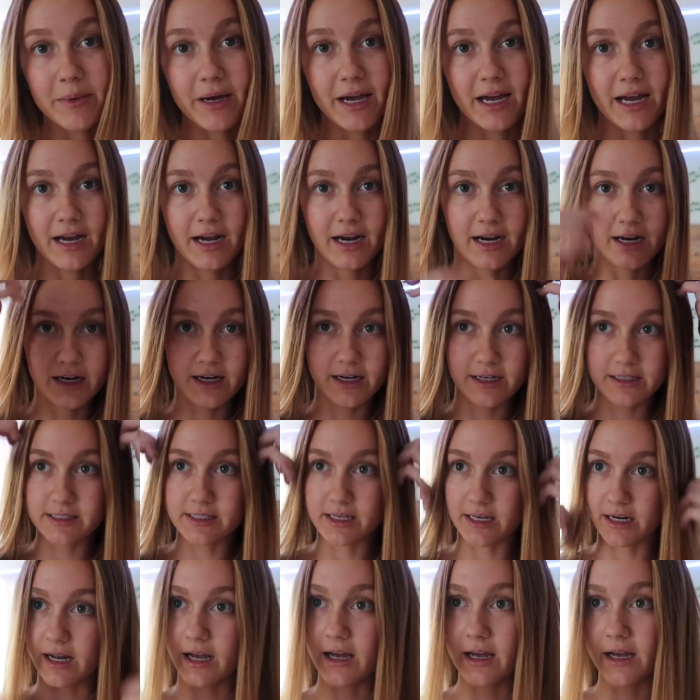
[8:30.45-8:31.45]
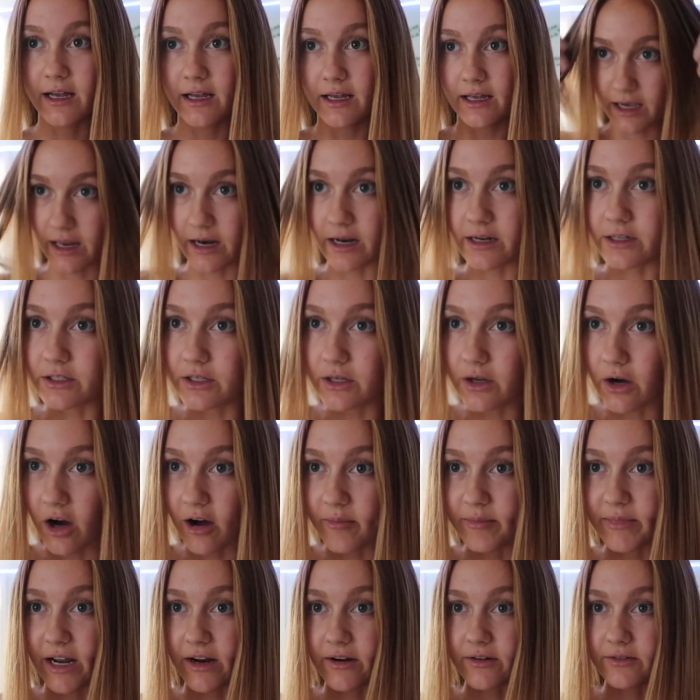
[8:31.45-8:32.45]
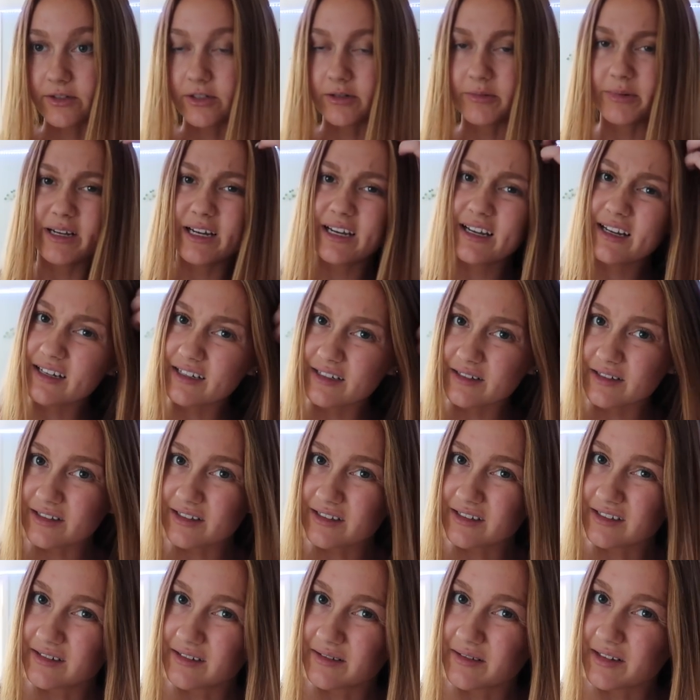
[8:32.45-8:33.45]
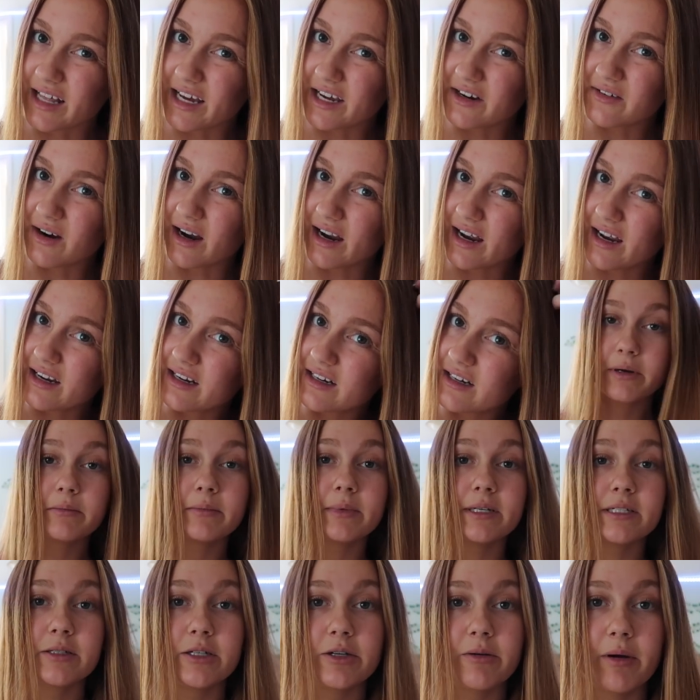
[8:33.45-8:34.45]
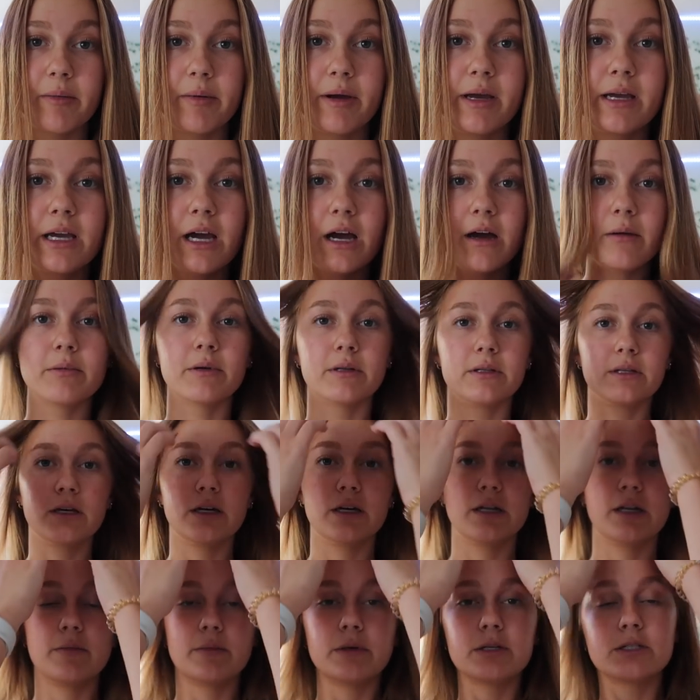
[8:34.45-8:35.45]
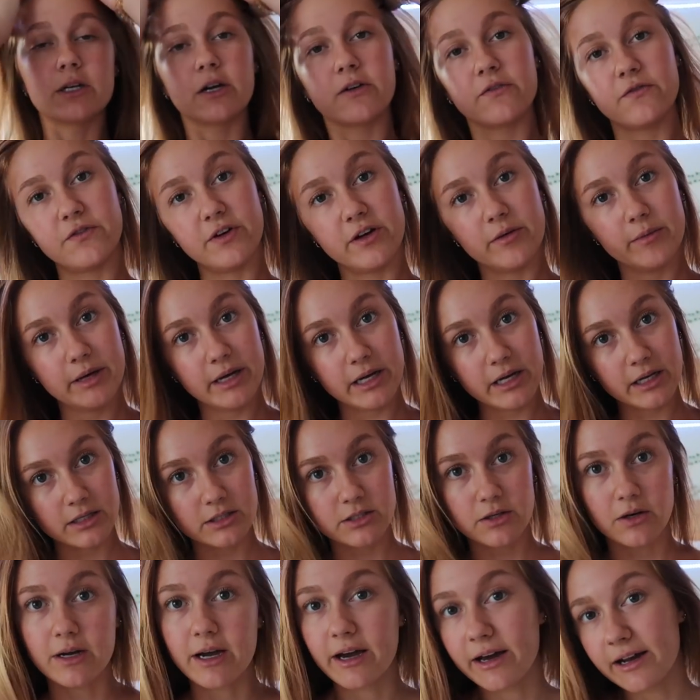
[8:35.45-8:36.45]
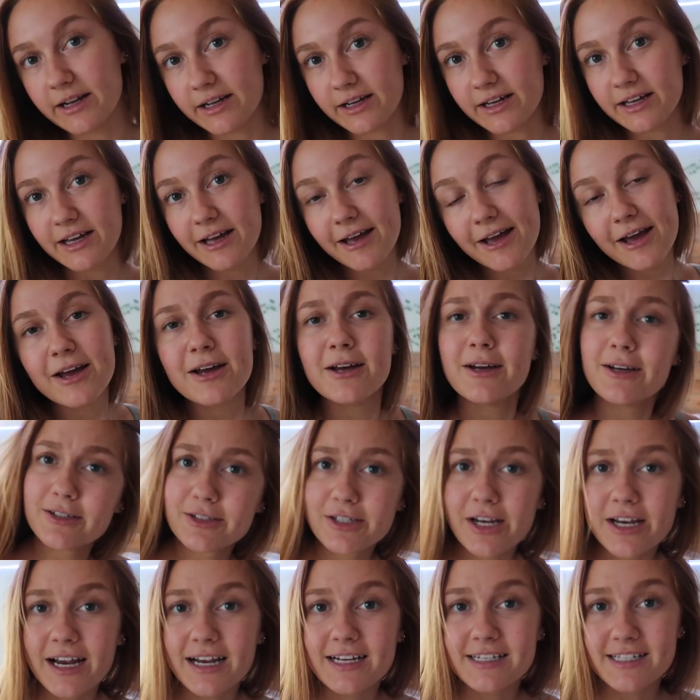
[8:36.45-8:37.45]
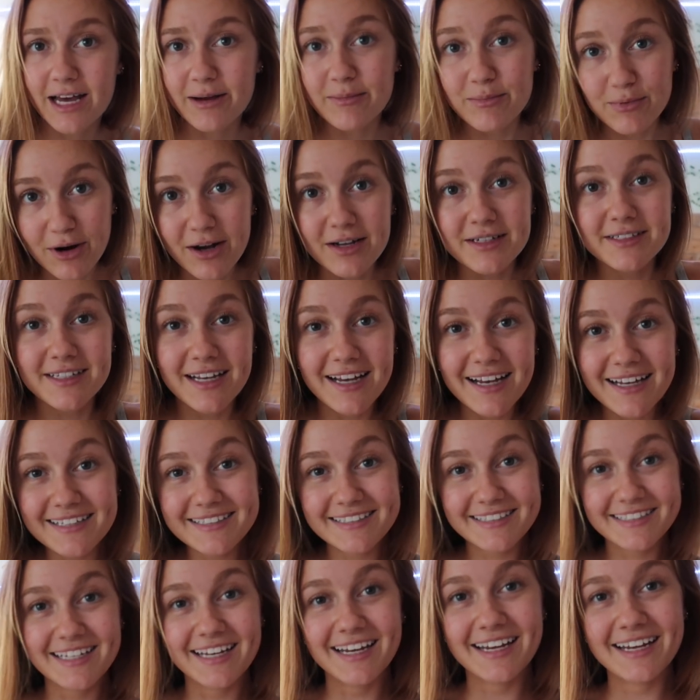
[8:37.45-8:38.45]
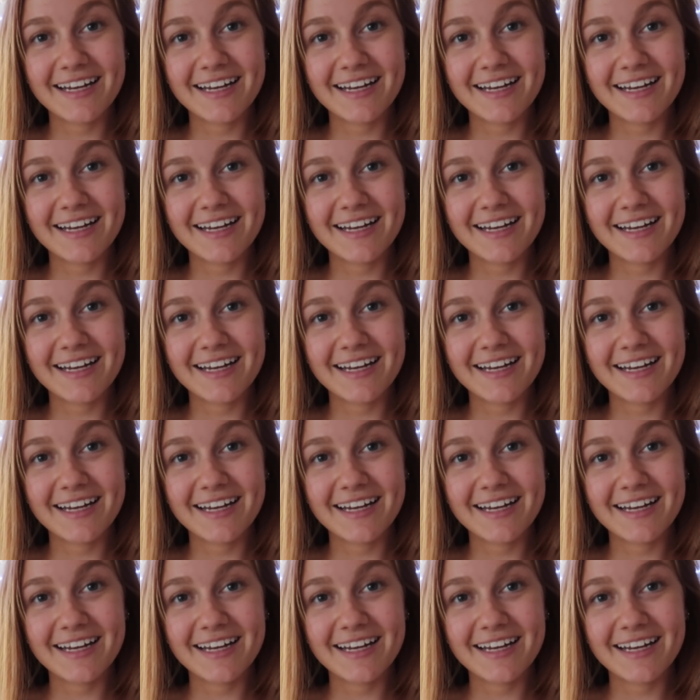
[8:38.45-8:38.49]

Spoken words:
My hair, it's gonna kind of calm down a little bit and lay right. But I'm about to do my makeup and then I'm gonna start filming. So I'll kind of show you guys that process.